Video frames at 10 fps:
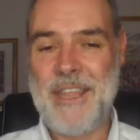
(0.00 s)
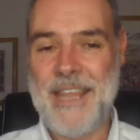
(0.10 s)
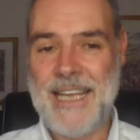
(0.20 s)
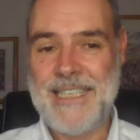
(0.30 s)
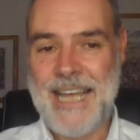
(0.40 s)
they're
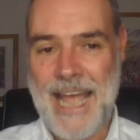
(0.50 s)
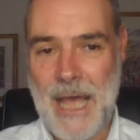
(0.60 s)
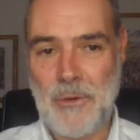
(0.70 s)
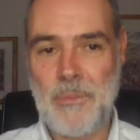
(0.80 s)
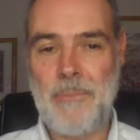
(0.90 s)
there to
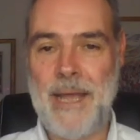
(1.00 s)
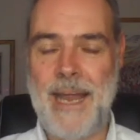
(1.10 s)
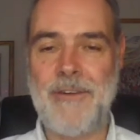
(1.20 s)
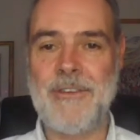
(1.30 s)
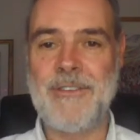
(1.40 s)
help
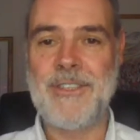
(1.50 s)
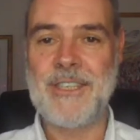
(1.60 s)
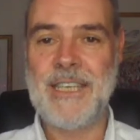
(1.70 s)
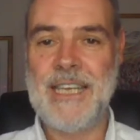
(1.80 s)
parents.